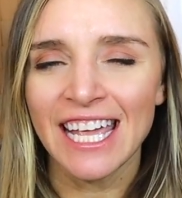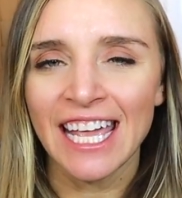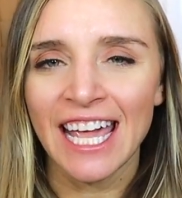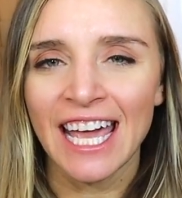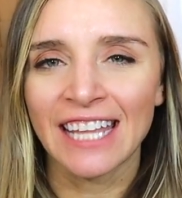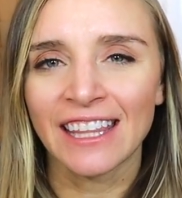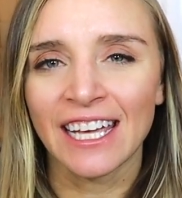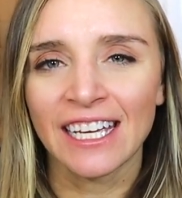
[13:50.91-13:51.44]

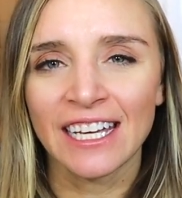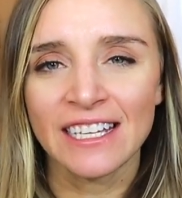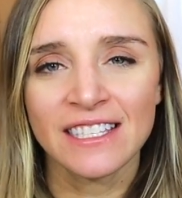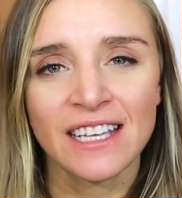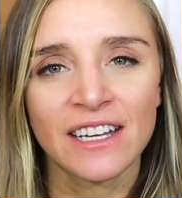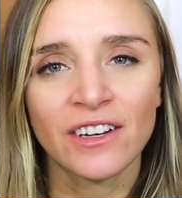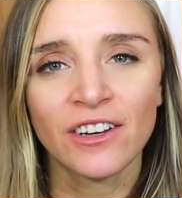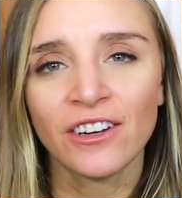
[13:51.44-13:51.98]
And like I
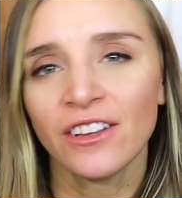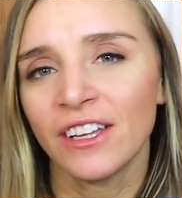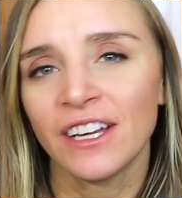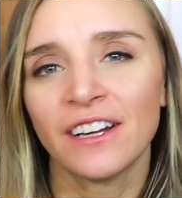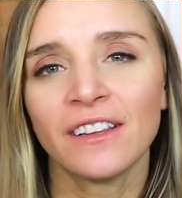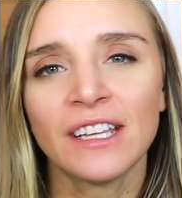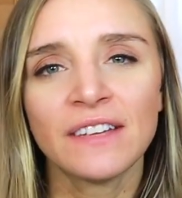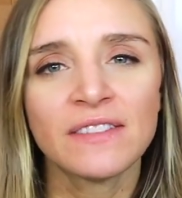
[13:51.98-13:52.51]
said
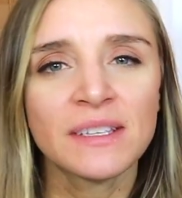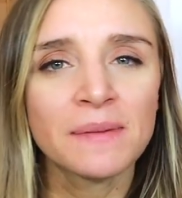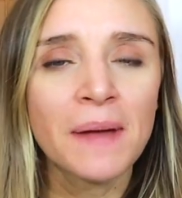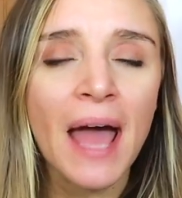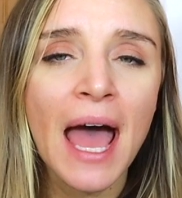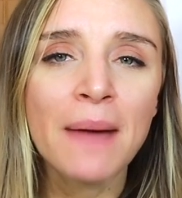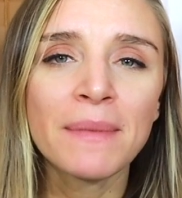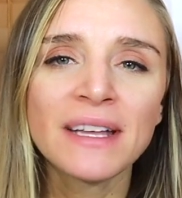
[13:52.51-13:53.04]
earlier, leave some
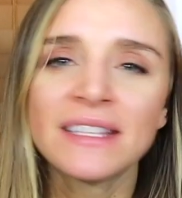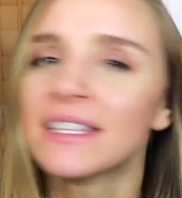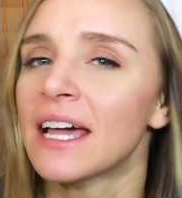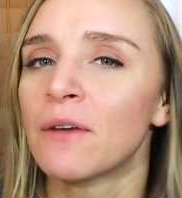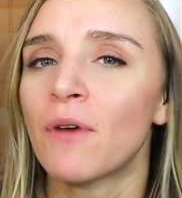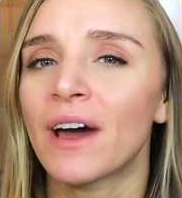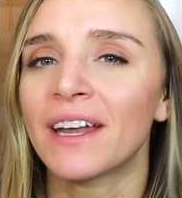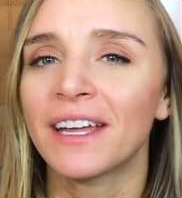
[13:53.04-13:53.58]
comments.
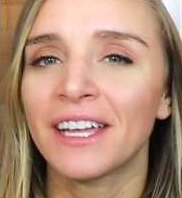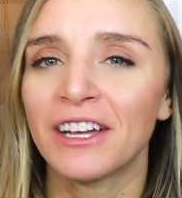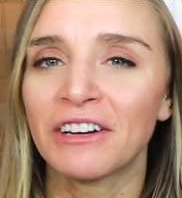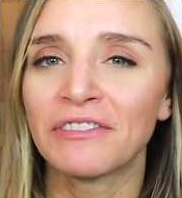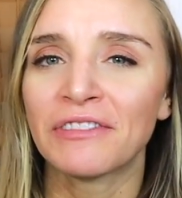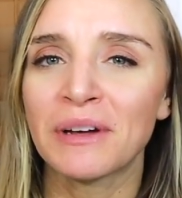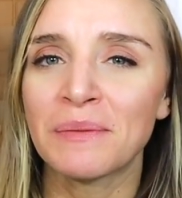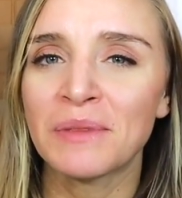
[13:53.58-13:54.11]
I want to
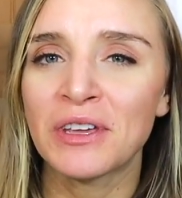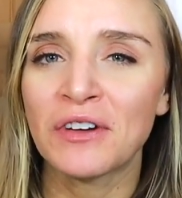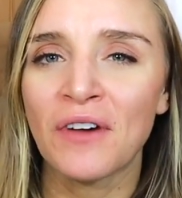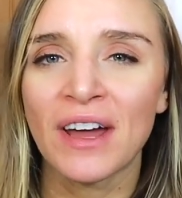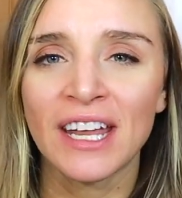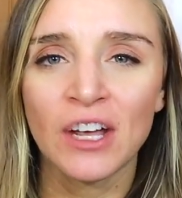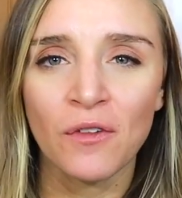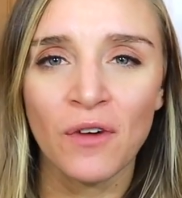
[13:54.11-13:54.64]
hear from you.
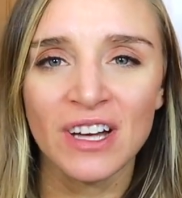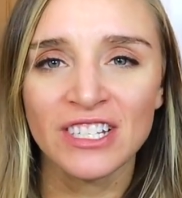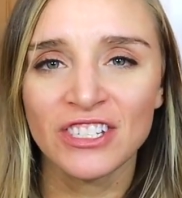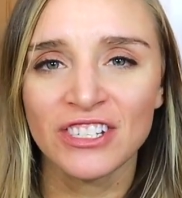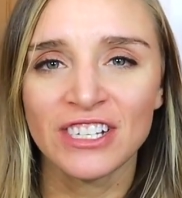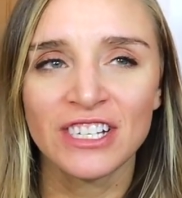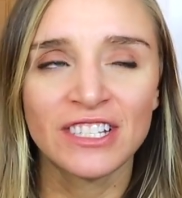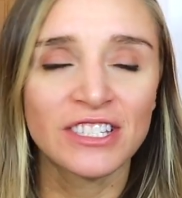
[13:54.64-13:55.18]
Any
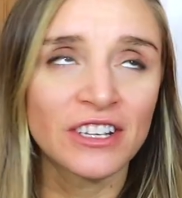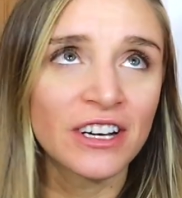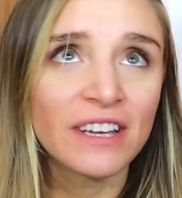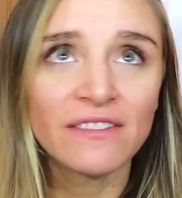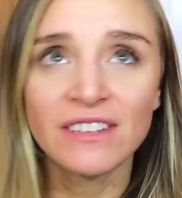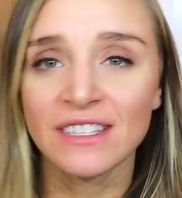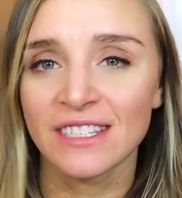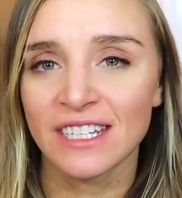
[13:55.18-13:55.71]
questions or
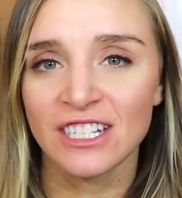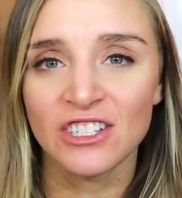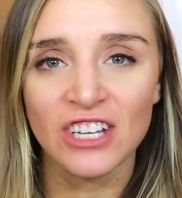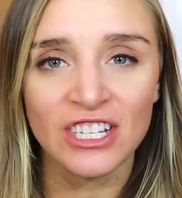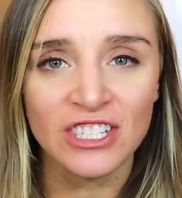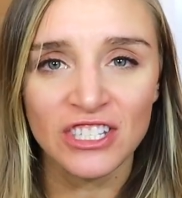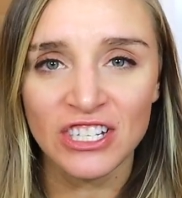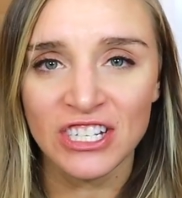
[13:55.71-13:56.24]
even
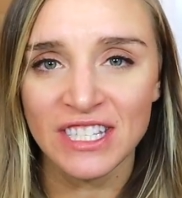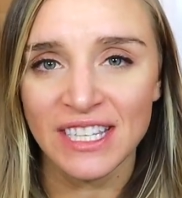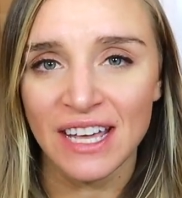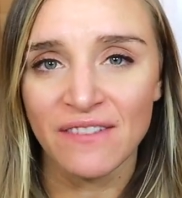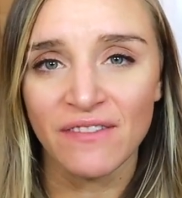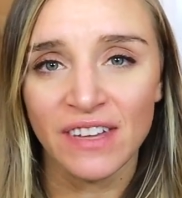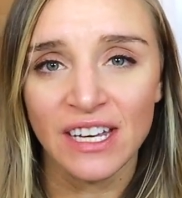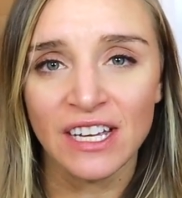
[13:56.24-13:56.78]
suggestions
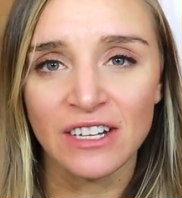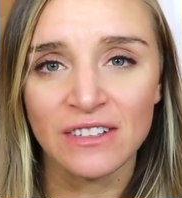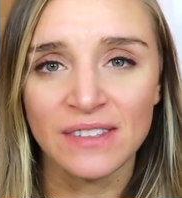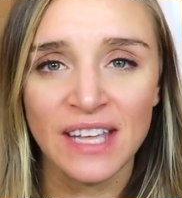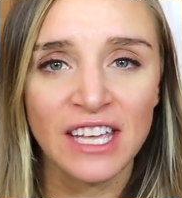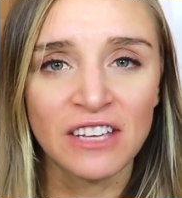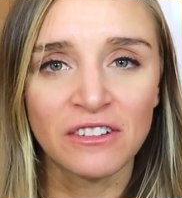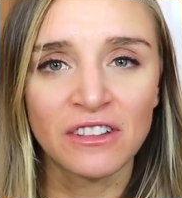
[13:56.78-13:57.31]
on videos
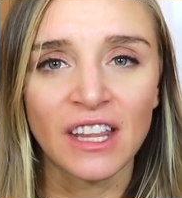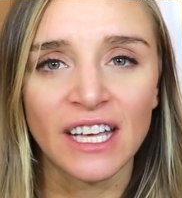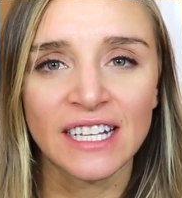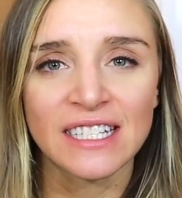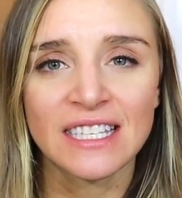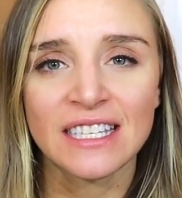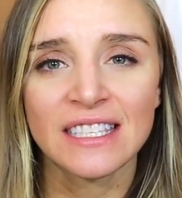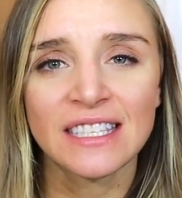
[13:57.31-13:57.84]
that you'd
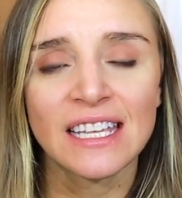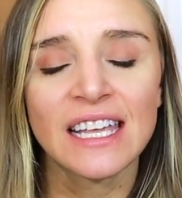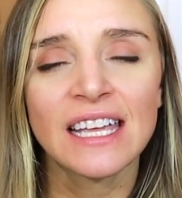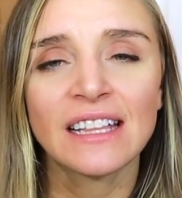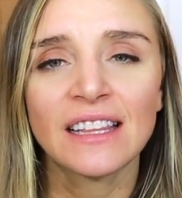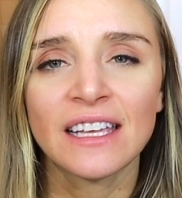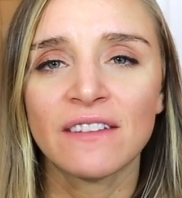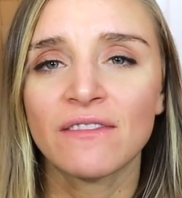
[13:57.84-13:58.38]
like to
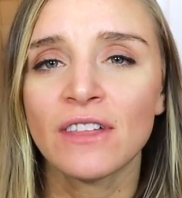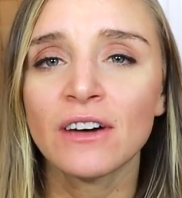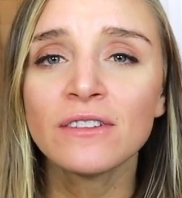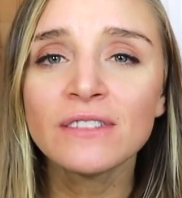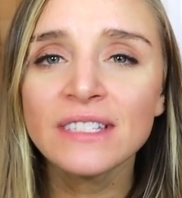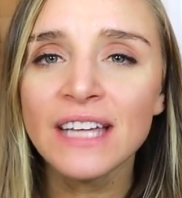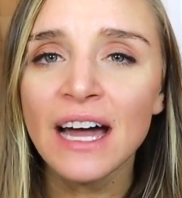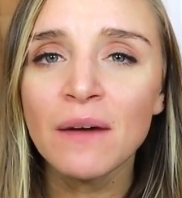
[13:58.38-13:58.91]
see, leave
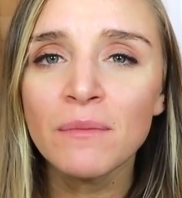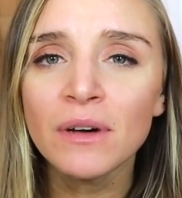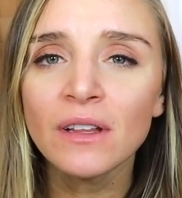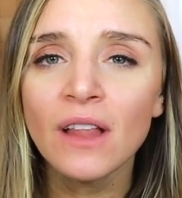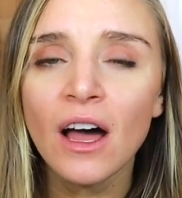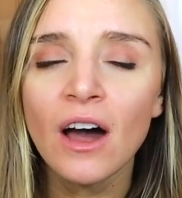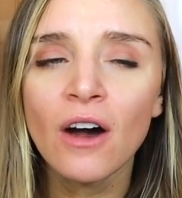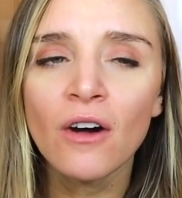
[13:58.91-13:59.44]
those down
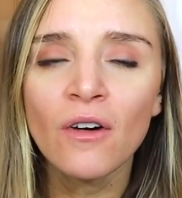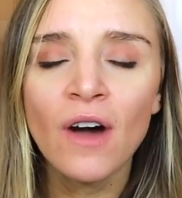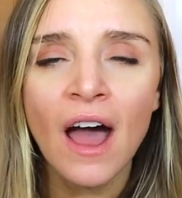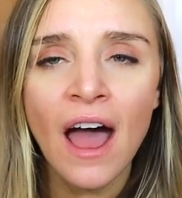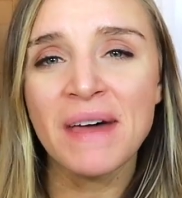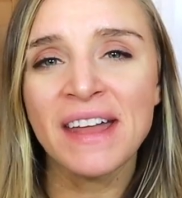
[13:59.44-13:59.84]
below.